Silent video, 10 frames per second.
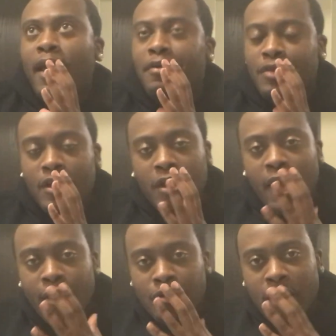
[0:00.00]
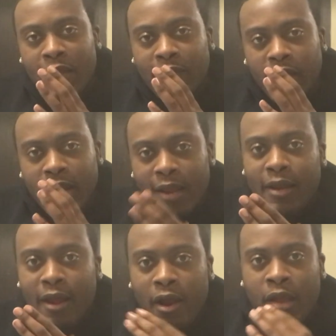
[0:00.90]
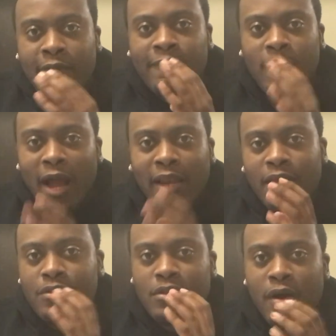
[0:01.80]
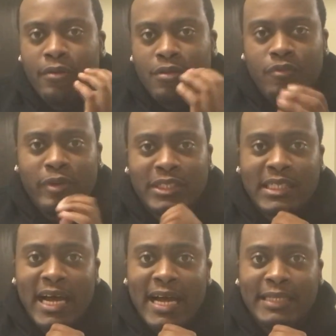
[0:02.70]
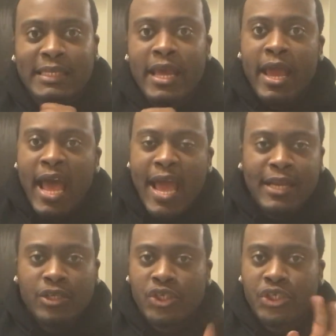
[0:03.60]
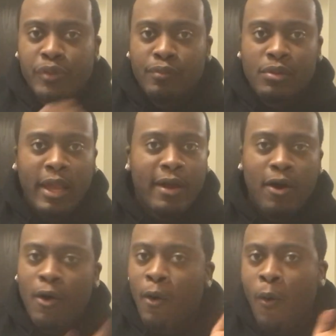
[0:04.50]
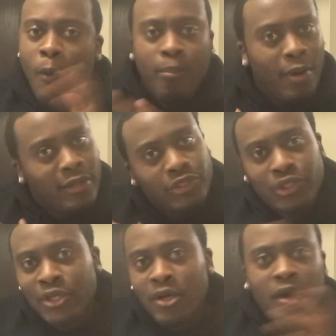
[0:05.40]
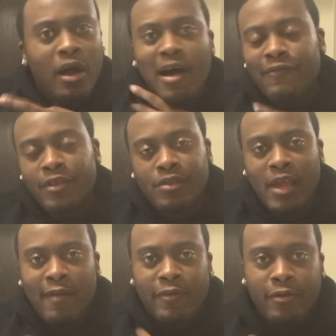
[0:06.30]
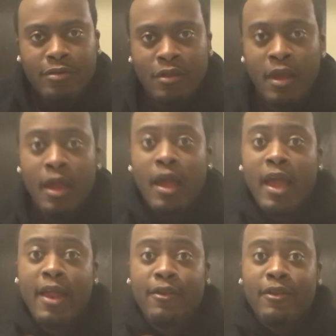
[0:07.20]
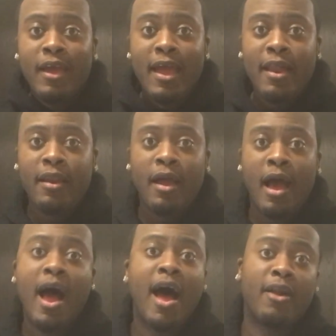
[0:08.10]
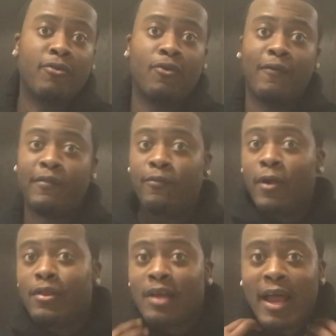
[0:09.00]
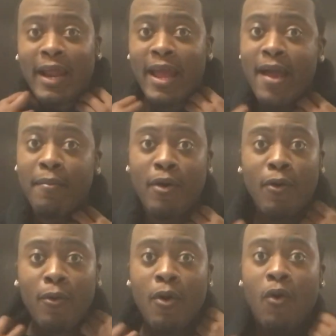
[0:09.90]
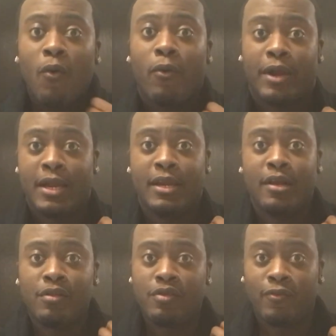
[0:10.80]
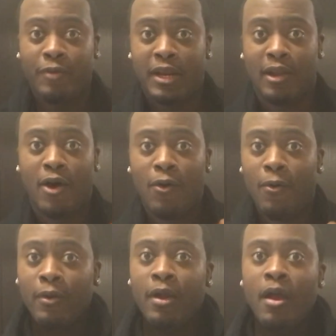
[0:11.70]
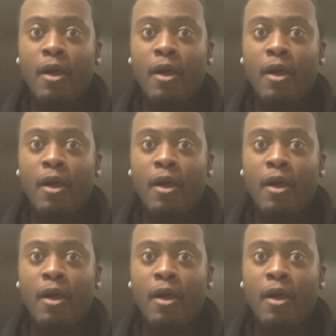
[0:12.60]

as they get in there, he finally starts to switch sides and he shoots like a whole bunch of the Saviors. And then, I don't know if he runs out of ammo or he needs to reload,